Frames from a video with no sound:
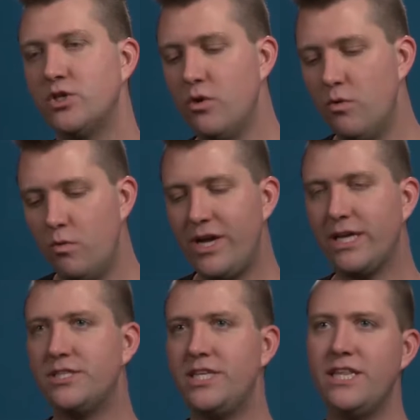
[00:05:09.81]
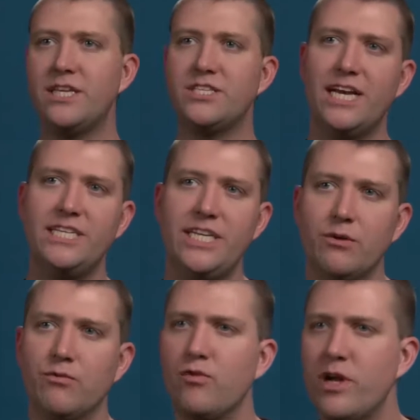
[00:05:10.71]
So we can see that this
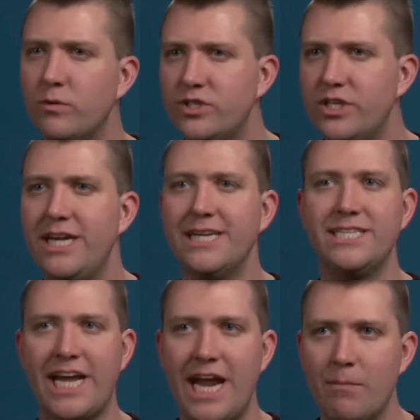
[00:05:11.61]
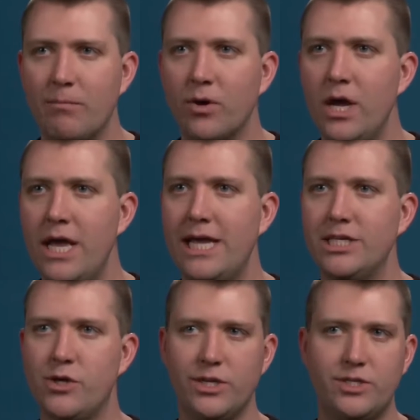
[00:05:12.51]
idea of frequency and timbre
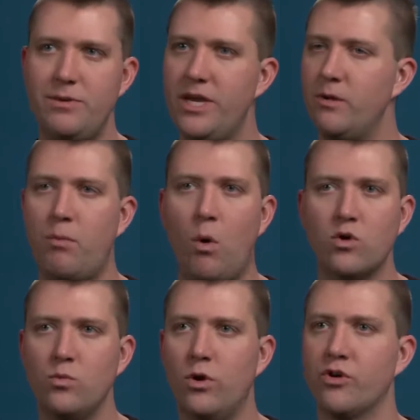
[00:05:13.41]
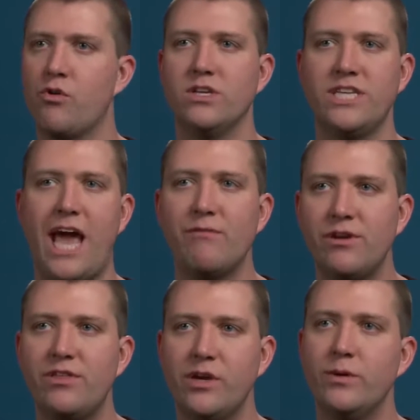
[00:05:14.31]
is going to be an important one across
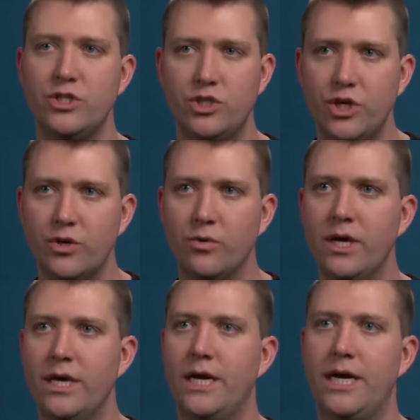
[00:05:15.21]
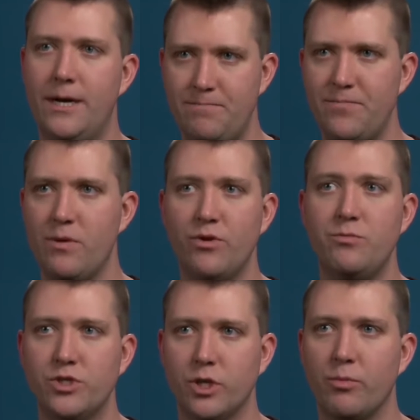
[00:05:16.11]
everything we do
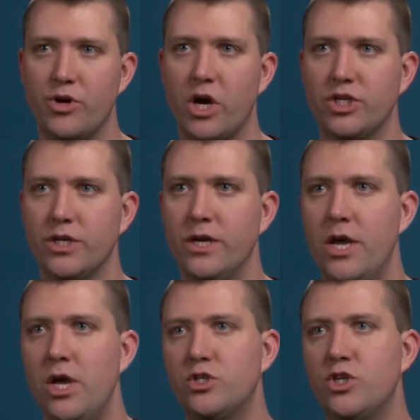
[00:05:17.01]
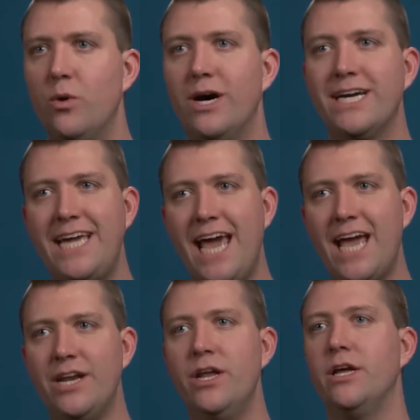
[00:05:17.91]
with music production. So
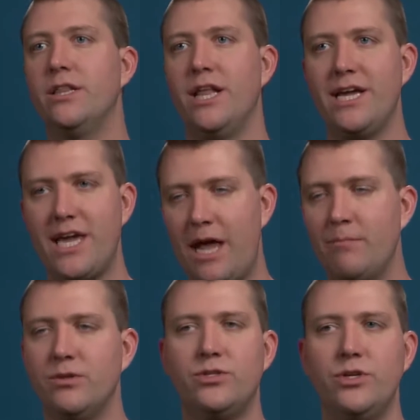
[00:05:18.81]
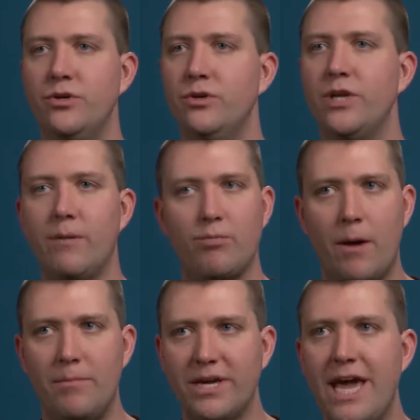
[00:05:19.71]
again, like amplitude and
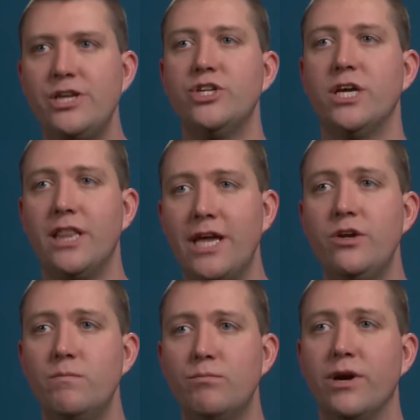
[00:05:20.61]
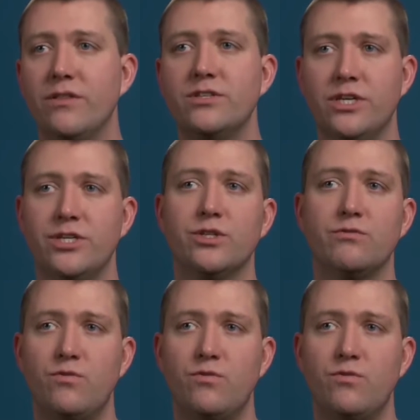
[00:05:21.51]
propagation, I'd like you to bring this into the